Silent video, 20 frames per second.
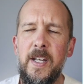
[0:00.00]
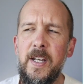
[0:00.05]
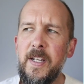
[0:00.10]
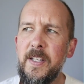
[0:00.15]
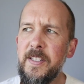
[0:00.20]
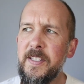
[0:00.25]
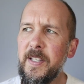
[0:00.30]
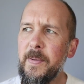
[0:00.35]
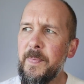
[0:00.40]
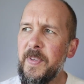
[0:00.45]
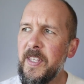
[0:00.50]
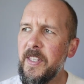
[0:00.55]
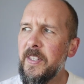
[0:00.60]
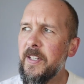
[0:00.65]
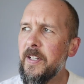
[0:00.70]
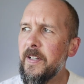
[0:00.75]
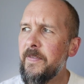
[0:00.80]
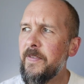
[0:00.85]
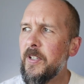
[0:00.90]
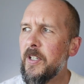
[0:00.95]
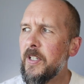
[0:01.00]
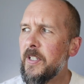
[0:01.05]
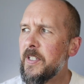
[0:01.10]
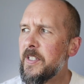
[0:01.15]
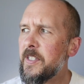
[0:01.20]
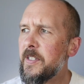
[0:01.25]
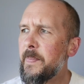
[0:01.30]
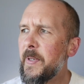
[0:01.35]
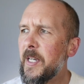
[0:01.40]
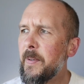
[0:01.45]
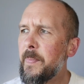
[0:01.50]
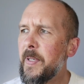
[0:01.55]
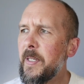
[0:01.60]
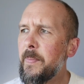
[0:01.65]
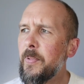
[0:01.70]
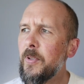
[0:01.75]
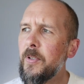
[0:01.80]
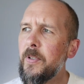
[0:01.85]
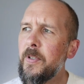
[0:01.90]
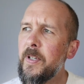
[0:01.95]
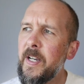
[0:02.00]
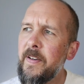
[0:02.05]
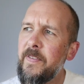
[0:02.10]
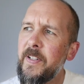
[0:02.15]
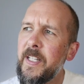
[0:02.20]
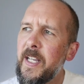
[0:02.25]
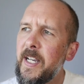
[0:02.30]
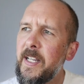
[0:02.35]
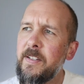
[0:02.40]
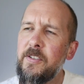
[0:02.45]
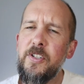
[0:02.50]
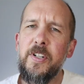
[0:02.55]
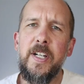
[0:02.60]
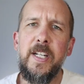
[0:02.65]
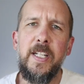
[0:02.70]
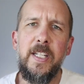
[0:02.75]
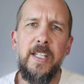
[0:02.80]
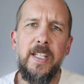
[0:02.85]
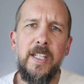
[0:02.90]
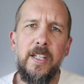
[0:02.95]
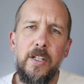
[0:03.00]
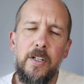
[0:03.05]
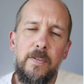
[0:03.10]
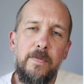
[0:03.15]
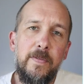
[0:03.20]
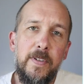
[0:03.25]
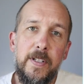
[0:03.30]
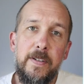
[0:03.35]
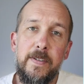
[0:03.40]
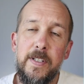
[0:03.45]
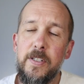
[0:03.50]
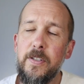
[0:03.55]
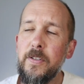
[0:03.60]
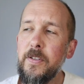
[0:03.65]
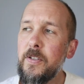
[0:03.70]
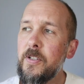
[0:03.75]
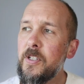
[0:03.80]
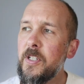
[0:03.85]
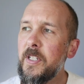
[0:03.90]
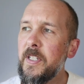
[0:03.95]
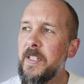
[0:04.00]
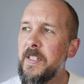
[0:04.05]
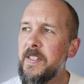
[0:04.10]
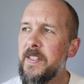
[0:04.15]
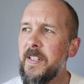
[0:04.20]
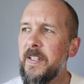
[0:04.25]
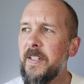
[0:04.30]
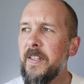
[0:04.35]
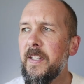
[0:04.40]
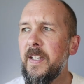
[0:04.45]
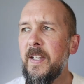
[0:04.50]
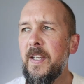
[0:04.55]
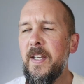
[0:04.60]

Something that I've noticed about people who haven't had training in conflict resolution is that